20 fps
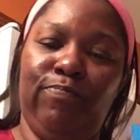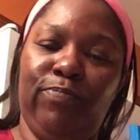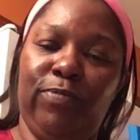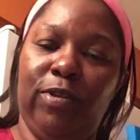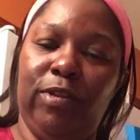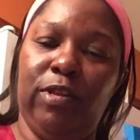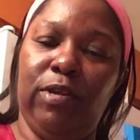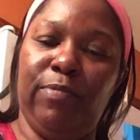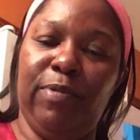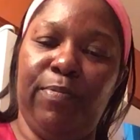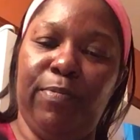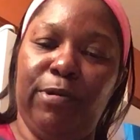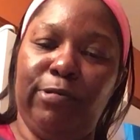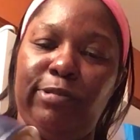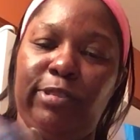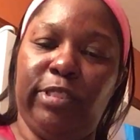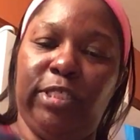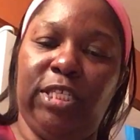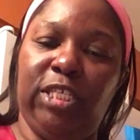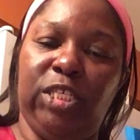A little bit more
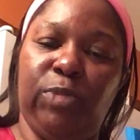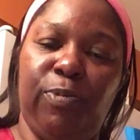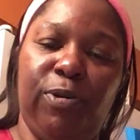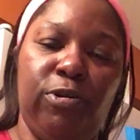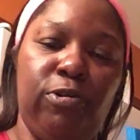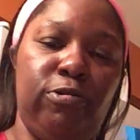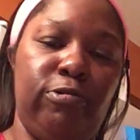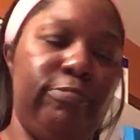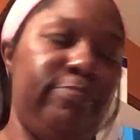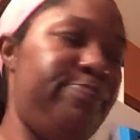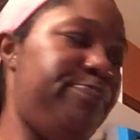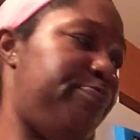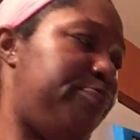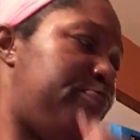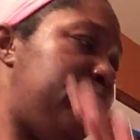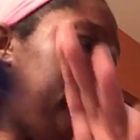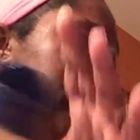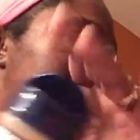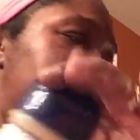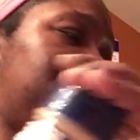teaspoon,
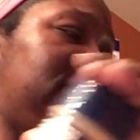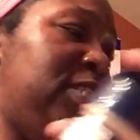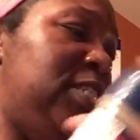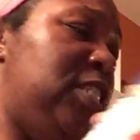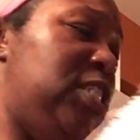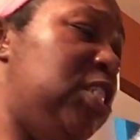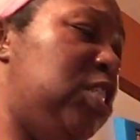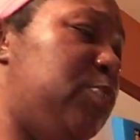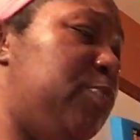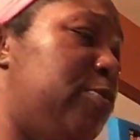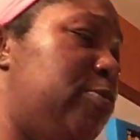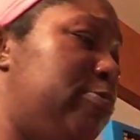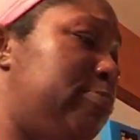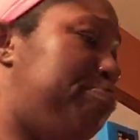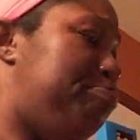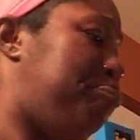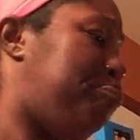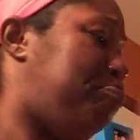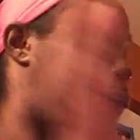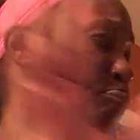less than
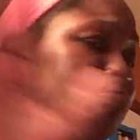teaspoon.